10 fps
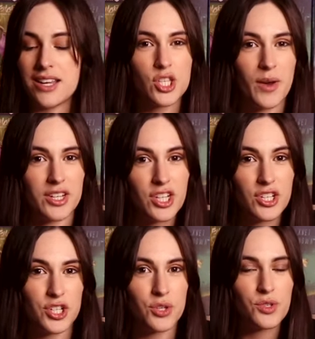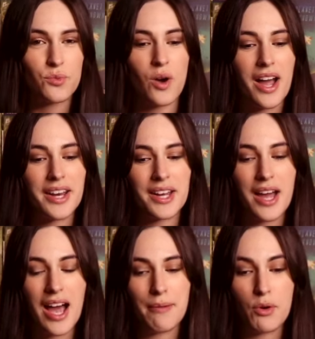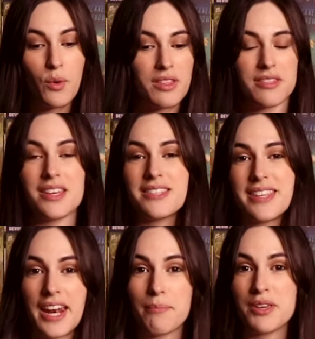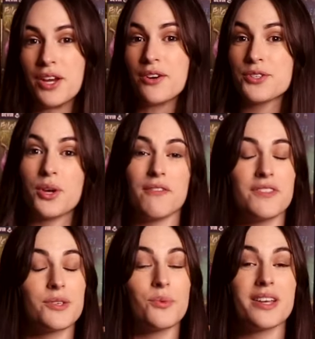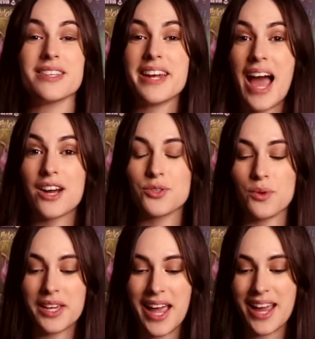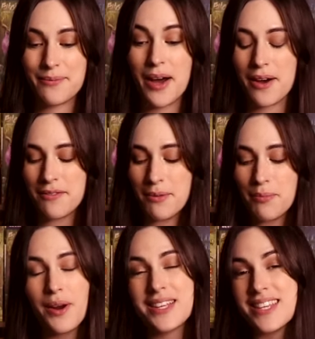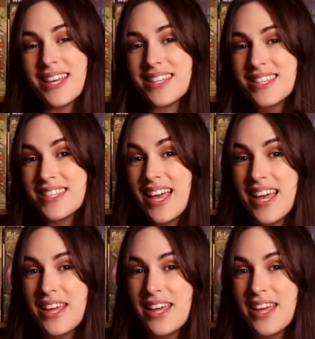So I did choose one with this setup here. So if this was an actual game of the presence